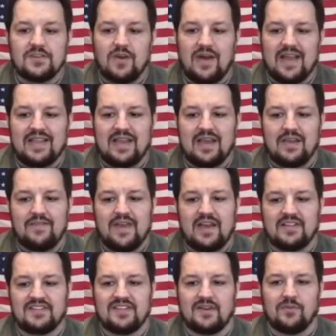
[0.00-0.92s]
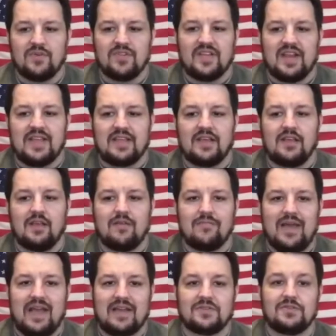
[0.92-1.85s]
I kind of had someone that I could come
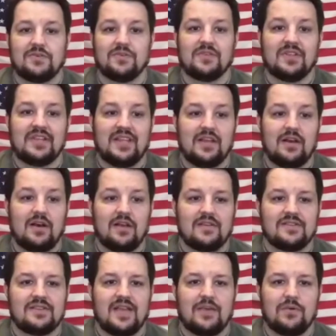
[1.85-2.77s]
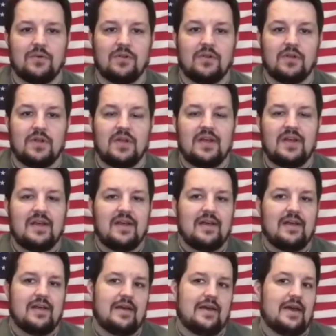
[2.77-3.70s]
back to and lean on and say, well,
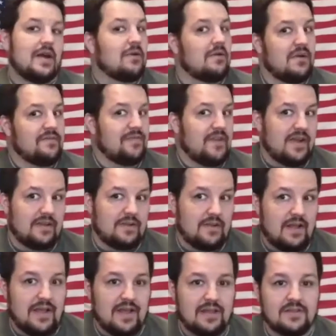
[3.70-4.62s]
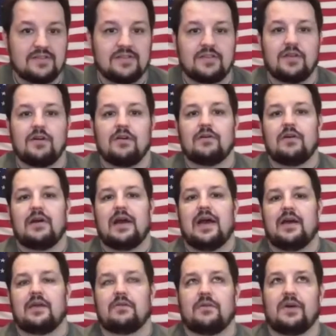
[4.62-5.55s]
how do I find clients?
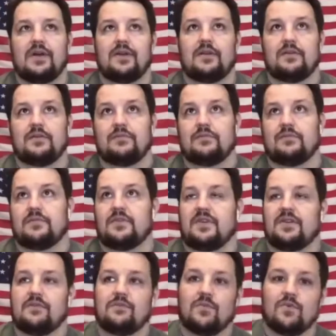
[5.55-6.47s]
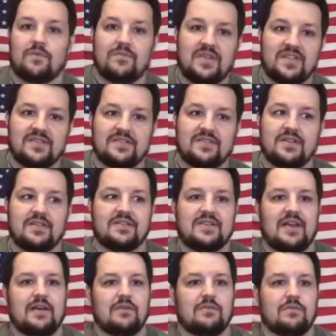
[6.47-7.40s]
How do I get more business?
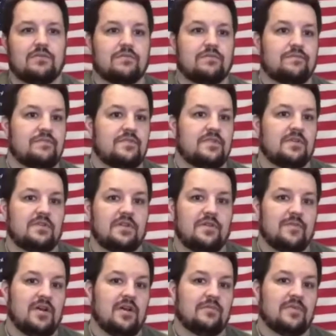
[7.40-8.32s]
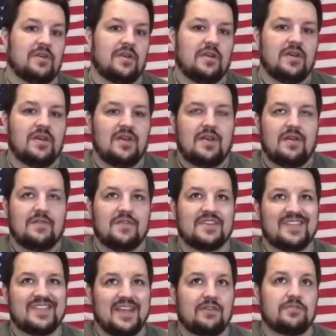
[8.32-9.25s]
How do, help me? The
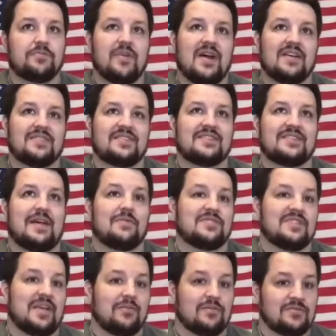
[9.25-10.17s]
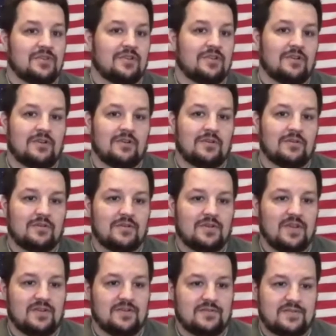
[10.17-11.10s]
sales process I was able to learn
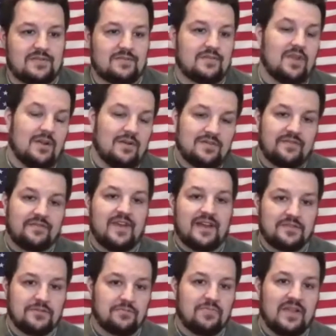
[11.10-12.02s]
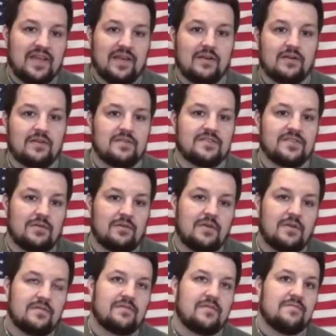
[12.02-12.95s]
because, I was a financial planner. And
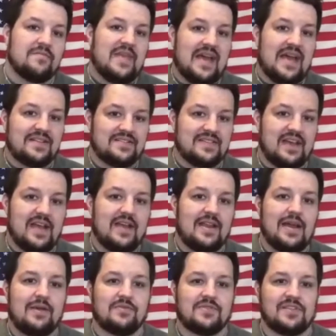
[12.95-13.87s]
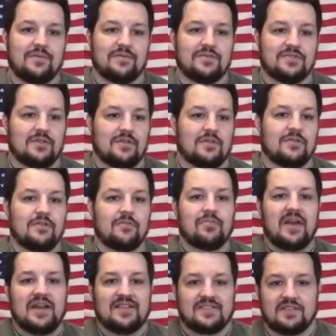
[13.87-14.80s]
so from that side, I was able to learn the
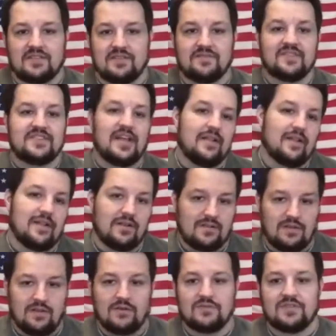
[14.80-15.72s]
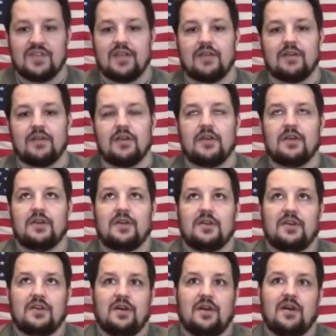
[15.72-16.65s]
process of selling, closing,
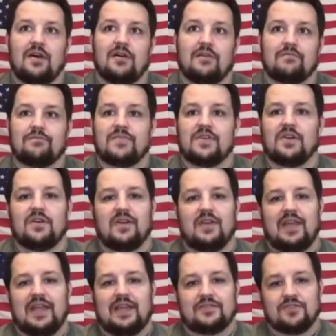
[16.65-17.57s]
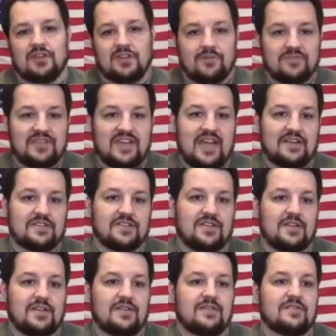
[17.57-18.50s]
answering
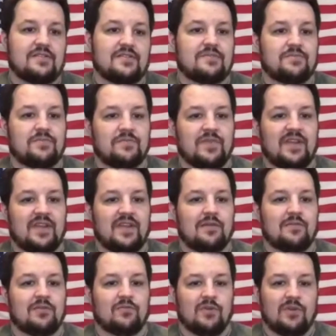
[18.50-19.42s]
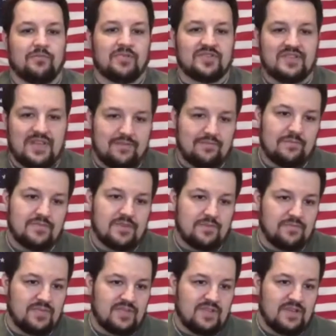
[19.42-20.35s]
objections, being able to represent
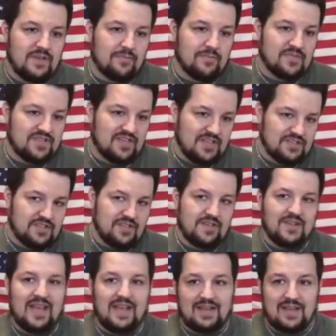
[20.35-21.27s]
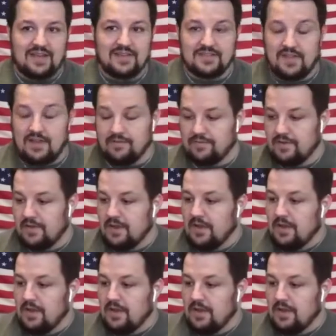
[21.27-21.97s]
your position, that kind of stuff.